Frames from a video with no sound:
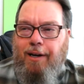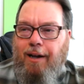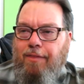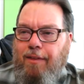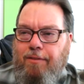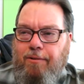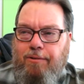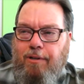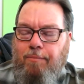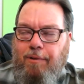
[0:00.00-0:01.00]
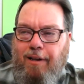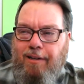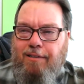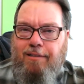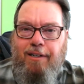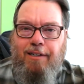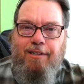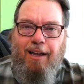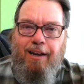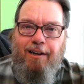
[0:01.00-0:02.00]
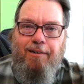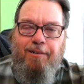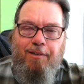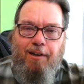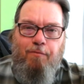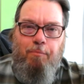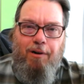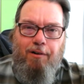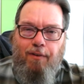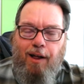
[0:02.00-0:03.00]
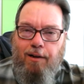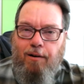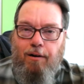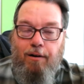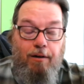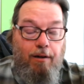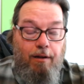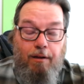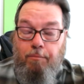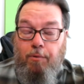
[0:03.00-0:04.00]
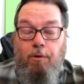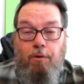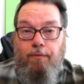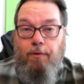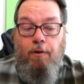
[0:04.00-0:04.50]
I think there's something like six acres of butterfly garden. Beautiful.